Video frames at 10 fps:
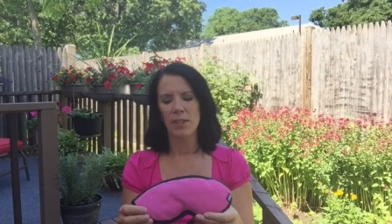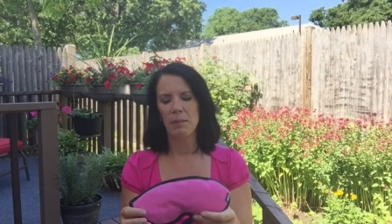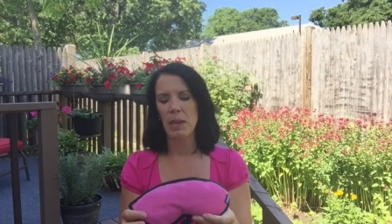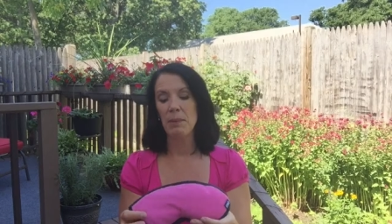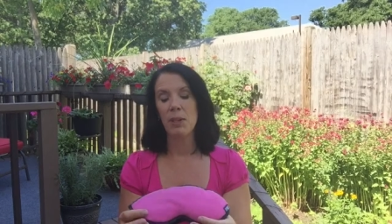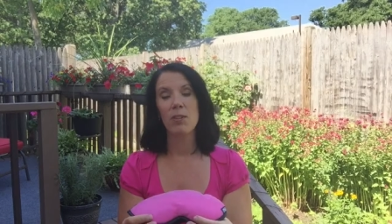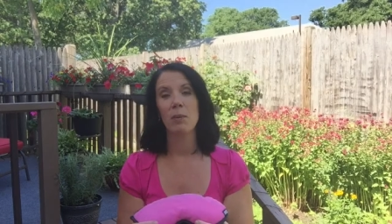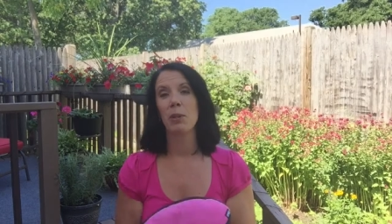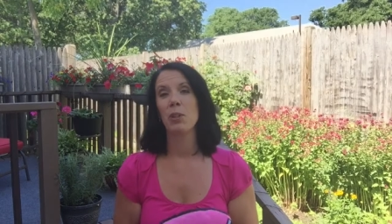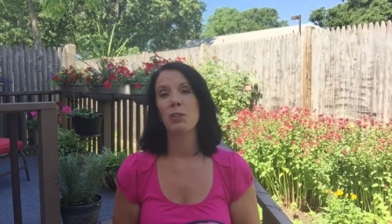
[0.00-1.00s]
maybe you're
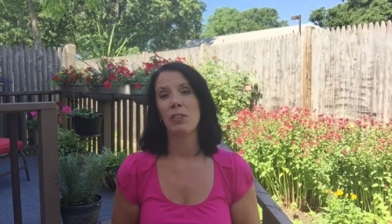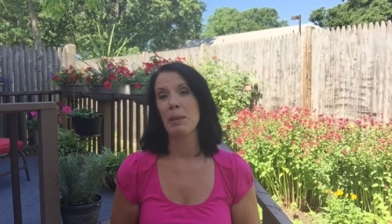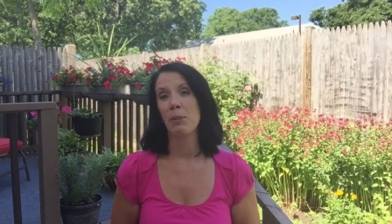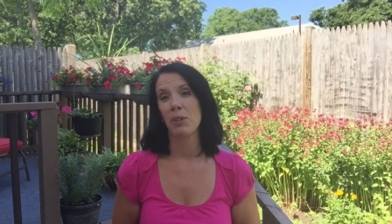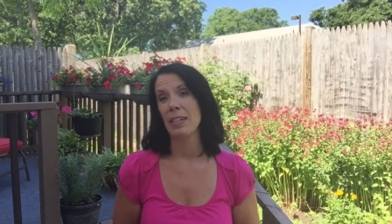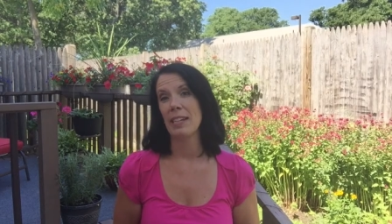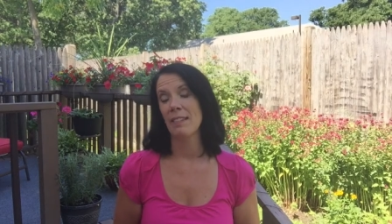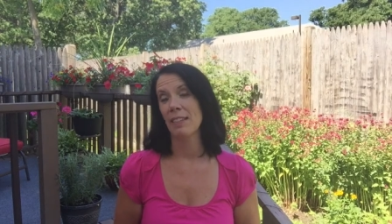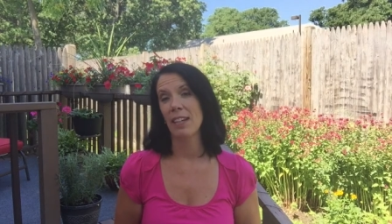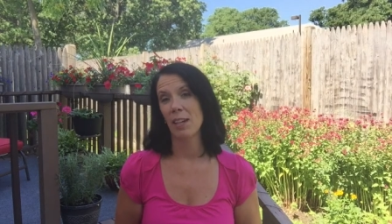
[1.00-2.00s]
someone who sleeps really
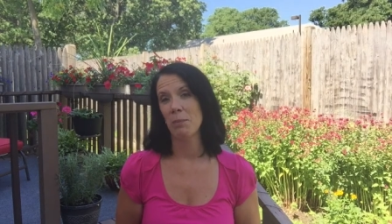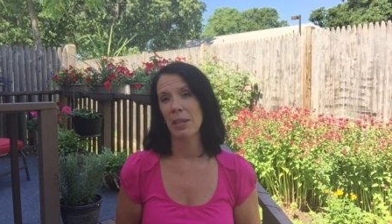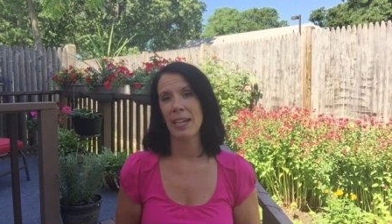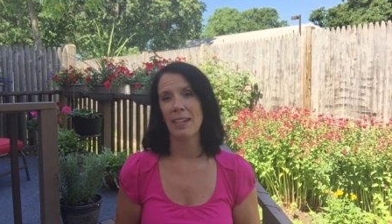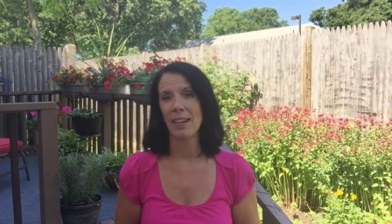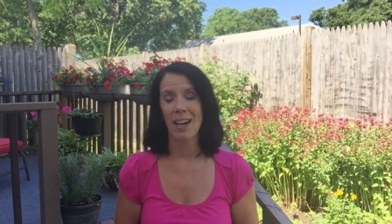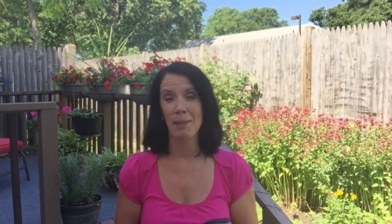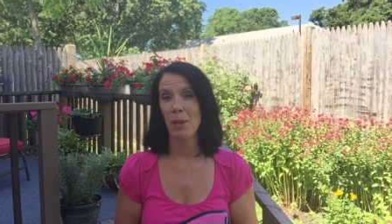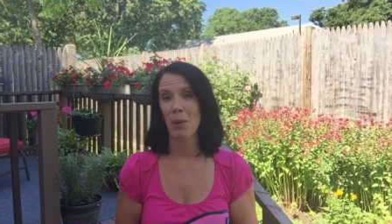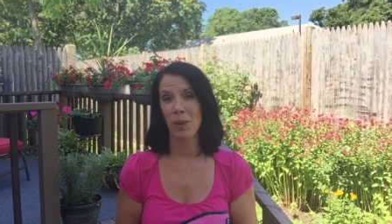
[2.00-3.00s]
easily on a plane.
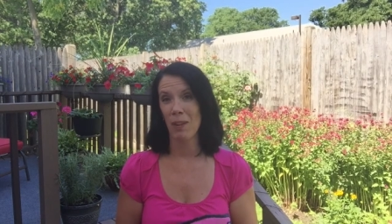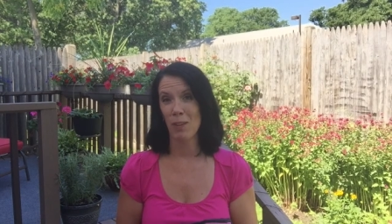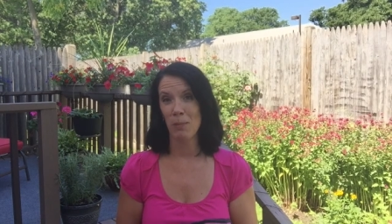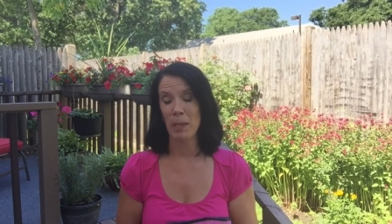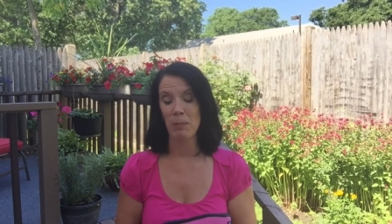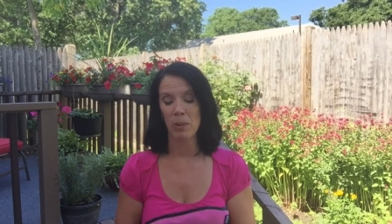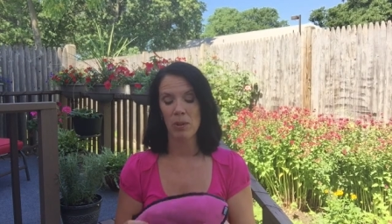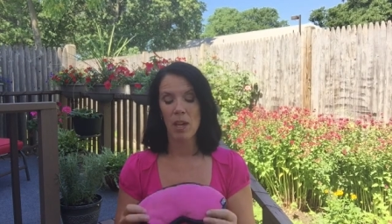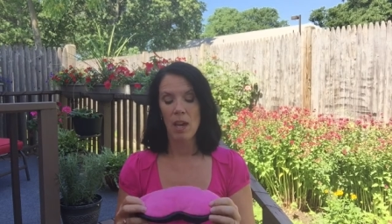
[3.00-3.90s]
I'm not one of those people.